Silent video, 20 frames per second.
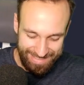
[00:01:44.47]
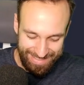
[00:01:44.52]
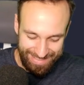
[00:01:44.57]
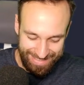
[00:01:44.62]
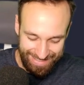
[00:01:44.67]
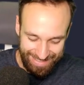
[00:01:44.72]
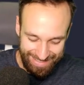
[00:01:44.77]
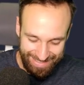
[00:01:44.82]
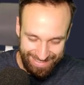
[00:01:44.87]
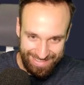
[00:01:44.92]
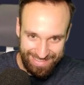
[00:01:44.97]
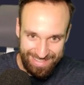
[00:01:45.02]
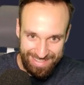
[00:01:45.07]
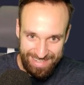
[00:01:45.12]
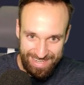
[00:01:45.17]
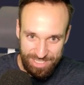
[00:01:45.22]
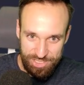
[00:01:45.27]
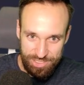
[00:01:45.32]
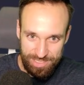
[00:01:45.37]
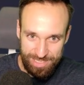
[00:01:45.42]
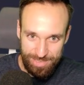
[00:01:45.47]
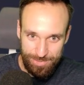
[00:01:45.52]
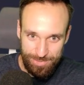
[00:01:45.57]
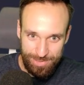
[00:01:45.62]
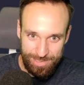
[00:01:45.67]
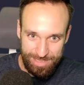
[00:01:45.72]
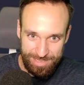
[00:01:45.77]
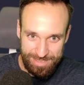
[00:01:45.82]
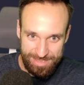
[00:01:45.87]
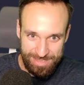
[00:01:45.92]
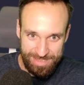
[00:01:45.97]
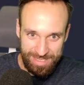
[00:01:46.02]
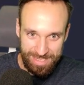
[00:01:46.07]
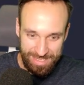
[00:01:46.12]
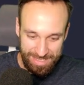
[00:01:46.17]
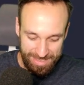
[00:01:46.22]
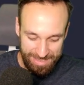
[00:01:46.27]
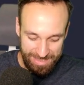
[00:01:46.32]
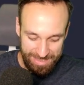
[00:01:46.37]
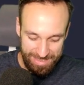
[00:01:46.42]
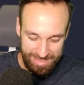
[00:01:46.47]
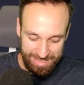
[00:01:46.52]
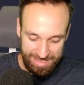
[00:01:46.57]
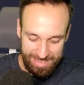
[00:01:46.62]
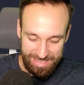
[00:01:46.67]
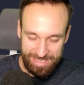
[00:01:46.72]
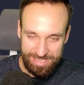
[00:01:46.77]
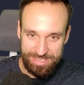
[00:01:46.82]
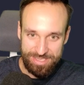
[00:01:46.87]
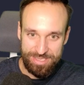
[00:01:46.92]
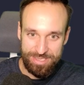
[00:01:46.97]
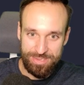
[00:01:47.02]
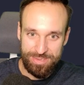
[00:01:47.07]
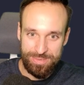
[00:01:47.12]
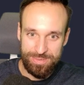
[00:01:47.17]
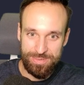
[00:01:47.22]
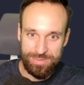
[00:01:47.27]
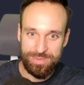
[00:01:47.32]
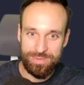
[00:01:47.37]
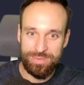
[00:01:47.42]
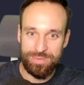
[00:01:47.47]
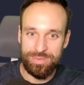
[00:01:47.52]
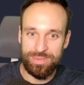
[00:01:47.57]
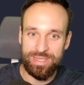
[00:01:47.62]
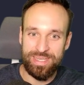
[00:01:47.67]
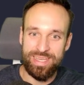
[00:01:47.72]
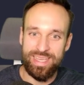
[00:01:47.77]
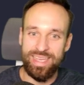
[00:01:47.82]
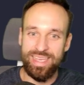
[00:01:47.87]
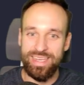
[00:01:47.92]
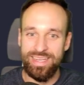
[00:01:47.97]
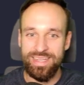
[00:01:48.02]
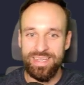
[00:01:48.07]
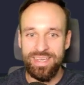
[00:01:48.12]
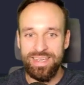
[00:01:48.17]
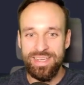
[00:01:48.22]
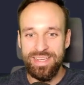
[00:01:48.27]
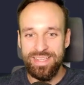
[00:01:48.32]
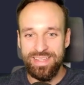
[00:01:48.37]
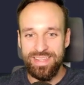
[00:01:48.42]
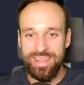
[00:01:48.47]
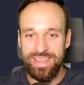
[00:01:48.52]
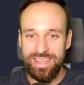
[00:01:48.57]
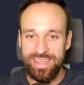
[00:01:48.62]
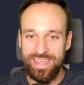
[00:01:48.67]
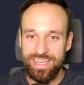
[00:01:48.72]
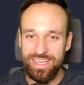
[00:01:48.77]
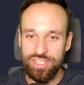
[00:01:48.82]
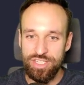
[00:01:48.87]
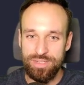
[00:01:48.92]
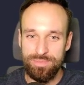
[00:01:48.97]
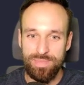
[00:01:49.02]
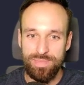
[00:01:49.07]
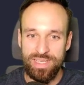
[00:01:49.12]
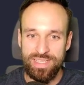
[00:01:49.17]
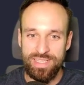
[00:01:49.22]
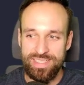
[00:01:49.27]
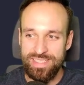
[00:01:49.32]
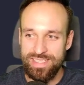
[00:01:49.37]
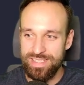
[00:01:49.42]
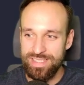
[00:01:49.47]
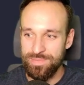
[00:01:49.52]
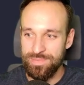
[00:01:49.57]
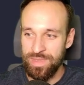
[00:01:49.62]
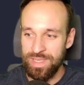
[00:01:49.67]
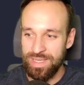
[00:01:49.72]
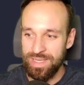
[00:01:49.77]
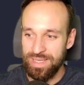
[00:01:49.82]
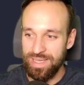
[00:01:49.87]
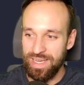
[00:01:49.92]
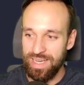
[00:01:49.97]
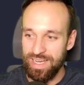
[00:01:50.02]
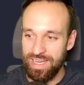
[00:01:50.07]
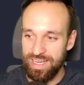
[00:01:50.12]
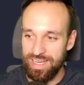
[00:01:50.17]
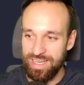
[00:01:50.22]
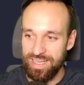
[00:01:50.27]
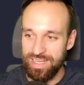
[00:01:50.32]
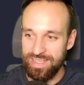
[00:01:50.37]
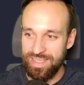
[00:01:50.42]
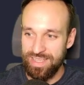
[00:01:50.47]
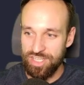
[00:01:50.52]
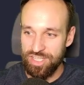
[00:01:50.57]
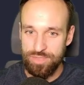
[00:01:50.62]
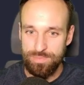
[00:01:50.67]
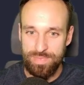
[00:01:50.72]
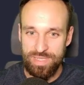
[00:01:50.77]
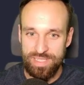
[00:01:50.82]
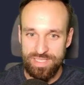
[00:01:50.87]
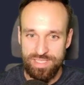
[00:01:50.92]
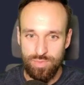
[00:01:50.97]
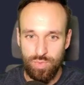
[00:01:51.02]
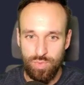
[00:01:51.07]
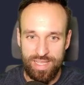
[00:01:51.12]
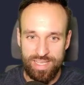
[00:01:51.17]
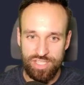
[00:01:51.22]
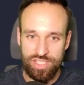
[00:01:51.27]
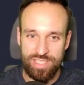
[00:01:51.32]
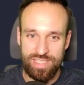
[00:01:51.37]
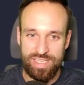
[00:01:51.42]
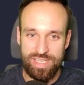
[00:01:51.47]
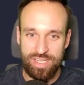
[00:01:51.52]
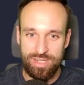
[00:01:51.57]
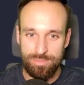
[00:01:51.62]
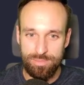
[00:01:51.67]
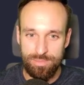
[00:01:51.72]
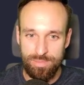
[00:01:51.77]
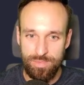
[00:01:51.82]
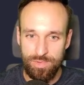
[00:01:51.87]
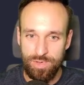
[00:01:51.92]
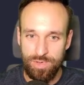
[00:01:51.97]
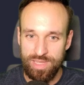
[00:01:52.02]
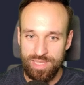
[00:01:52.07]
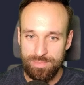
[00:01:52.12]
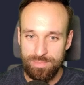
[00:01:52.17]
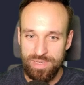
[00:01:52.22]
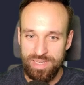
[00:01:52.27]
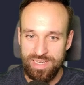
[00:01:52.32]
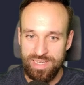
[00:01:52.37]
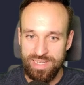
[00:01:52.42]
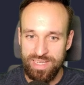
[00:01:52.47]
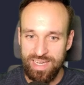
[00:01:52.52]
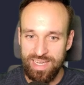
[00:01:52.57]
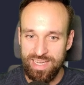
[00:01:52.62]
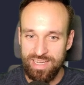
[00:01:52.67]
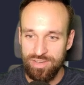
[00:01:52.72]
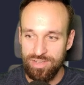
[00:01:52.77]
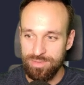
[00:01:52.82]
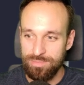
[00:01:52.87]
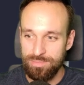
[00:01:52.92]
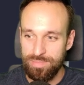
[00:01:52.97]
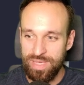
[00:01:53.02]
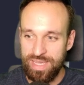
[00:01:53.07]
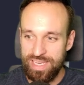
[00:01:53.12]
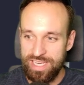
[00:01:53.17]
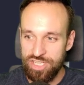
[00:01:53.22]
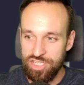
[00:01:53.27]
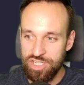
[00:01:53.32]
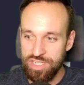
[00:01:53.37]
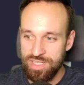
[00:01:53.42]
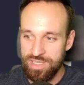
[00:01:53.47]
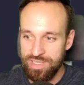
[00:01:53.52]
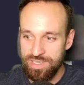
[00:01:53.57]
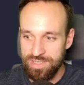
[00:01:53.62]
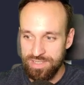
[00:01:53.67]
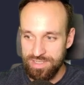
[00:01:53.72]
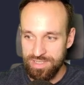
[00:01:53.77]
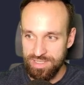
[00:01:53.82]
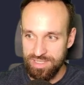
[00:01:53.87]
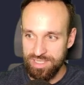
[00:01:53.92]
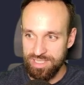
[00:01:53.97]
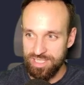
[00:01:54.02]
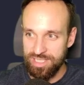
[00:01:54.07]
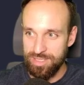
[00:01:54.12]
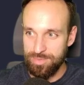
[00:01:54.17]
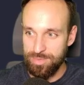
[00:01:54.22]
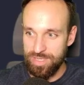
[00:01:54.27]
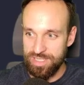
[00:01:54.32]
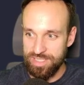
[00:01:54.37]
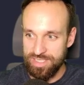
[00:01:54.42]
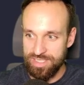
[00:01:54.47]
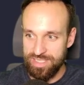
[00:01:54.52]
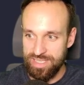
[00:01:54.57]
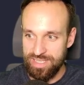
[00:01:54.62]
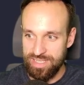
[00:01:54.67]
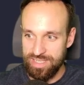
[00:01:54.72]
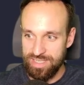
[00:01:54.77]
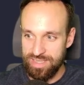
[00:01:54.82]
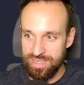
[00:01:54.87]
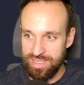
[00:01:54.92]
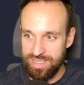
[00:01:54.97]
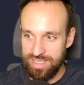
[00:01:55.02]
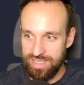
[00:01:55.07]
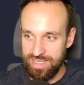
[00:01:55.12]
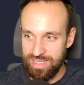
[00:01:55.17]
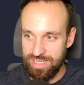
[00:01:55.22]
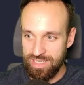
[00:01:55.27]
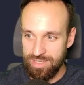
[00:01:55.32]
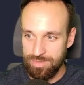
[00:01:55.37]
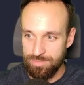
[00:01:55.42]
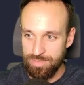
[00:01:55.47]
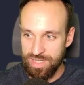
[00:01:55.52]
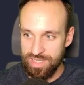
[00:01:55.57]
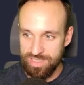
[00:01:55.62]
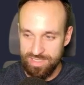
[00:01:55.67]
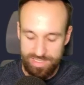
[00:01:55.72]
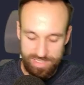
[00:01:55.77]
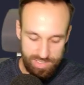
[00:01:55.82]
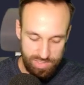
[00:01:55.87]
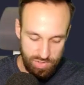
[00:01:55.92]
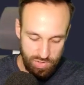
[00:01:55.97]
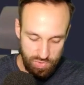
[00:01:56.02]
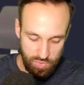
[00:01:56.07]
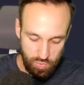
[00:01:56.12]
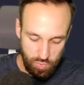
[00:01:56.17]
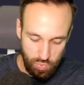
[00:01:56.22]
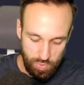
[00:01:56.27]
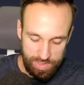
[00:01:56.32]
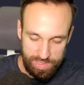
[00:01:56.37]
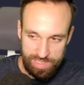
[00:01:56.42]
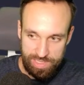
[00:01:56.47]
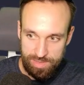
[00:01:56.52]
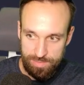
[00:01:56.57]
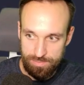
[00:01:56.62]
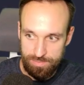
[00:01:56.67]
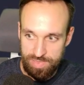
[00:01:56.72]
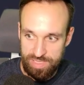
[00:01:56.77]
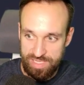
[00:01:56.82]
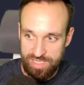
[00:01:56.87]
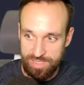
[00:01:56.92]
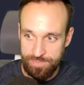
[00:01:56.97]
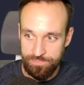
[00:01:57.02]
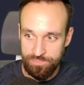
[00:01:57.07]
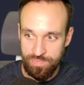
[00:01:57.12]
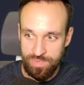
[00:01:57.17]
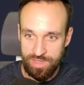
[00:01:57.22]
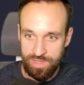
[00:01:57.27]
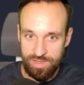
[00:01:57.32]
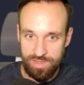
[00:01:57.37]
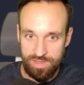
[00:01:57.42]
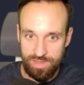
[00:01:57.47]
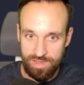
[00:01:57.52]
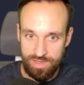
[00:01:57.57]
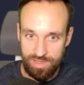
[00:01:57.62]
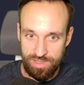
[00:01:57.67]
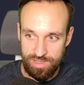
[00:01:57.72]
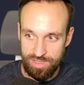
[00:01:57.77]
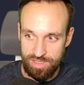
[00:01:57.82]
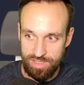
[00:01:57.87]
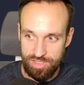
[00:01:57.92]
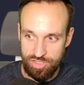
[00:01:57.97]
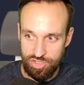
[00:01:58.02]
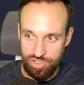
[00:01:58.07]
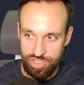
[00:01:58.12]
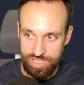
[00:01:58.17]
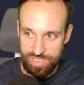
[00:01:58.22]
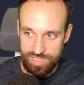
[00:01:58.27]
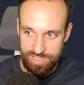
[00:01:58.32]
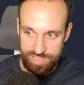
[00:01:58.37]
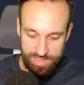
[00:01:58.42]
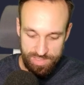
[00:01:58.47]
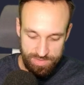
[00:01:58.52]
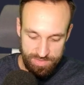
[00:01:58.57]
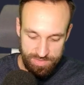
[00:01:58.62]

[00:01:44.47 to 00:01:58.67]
That actually works. To create the action buttons. The action buttons will actually not really be an Ion page, but instead the buttons will be just